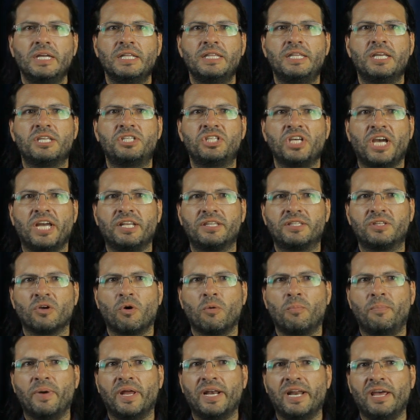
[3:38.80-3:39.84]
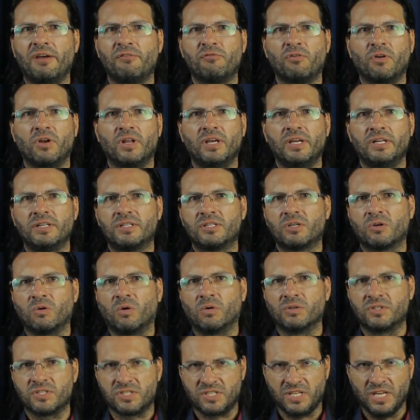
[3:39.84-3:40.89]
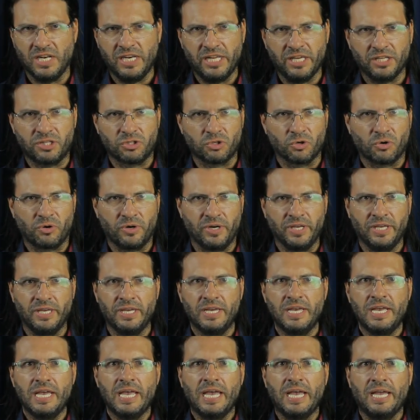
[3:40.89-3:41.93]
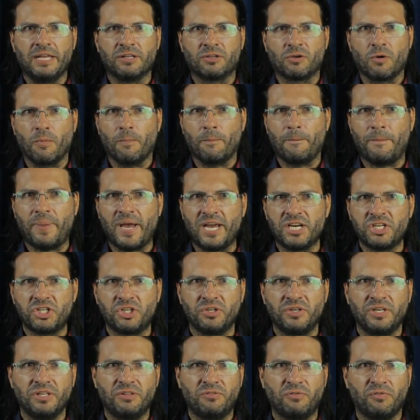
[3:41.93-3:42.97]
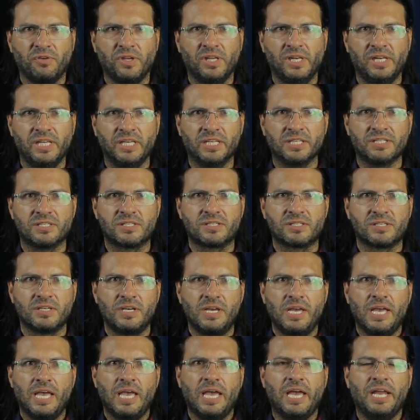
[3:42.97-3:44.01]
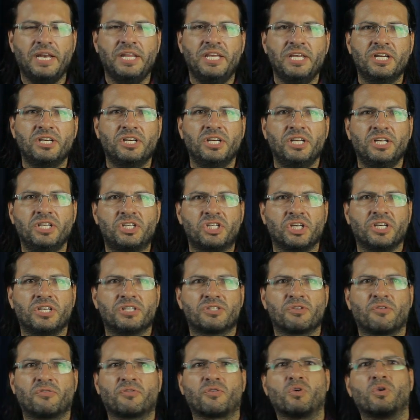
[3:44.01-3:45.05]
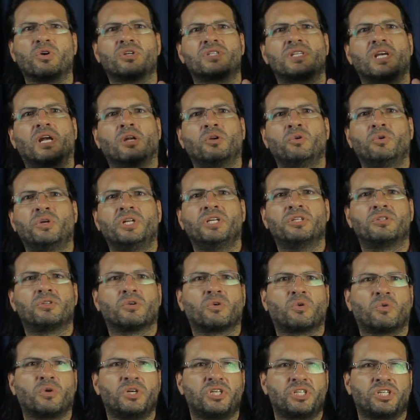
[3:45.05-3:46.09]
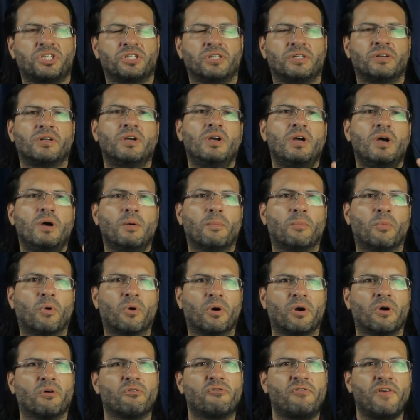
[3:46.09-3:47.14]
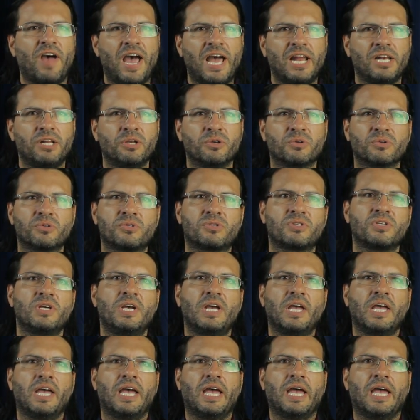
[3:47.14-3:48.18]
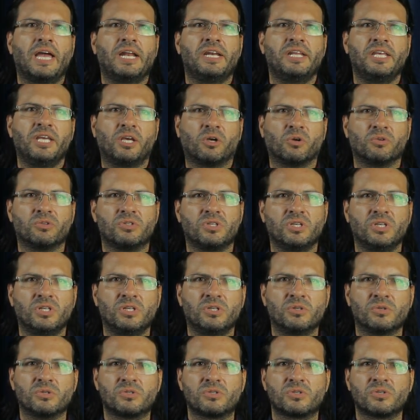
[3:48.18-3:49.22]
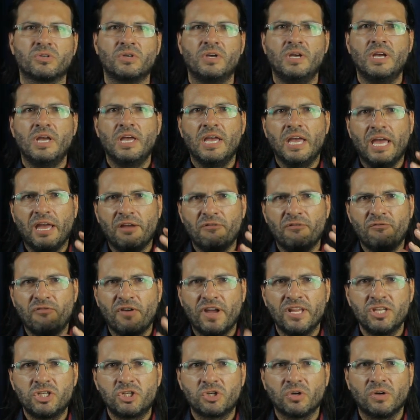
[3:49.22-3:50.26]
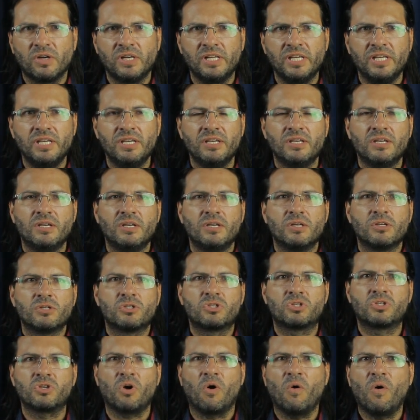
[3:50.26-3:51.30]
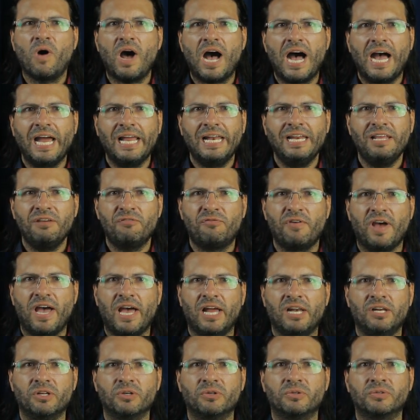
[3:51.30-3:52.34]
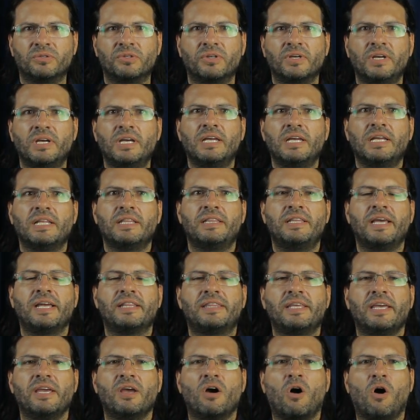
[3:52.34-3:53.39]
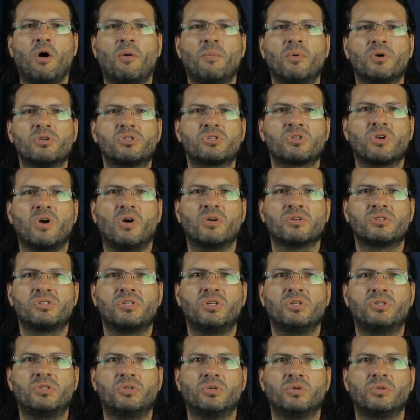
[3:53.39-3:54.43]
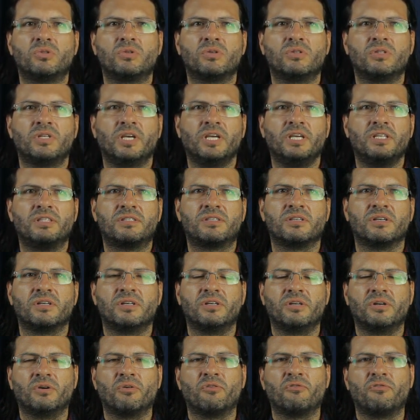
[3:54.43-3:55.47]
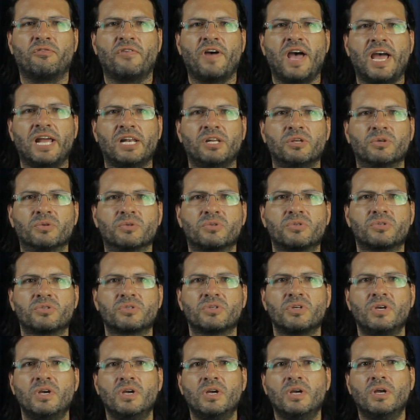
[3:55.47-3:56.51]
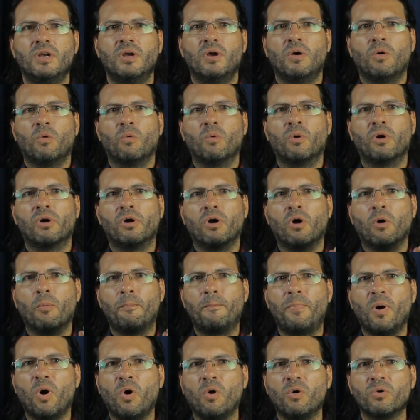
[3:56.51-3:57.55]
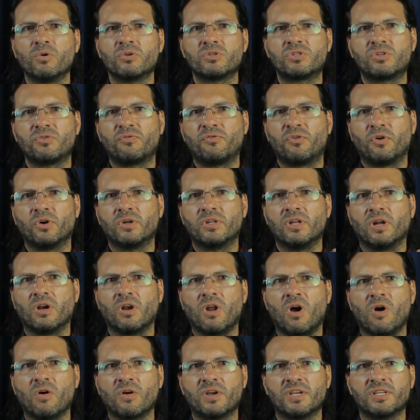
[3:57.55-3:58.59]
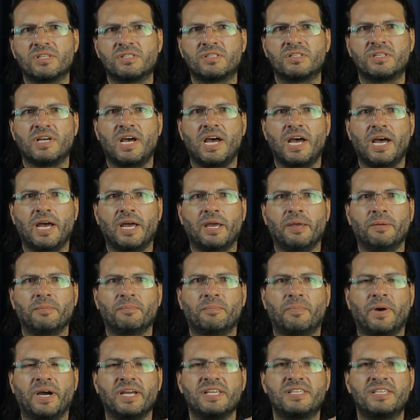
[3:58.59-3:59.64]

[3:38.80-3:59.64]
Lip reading: The gentle, benevolent, conciliatory, and compassionate feelings, and here Nietzsche is of course alluding to Christian moral values, and he continues, eventually so highly valued that they almost constitute the eternal values, were opposed for the longest time by